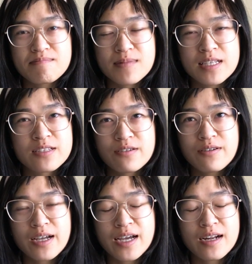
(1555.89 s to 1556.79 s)
so
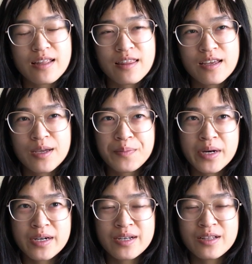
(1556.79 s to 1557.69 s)
I gotta think
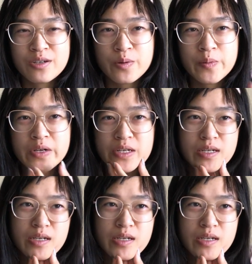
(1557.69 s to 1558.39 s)
about it a little bit.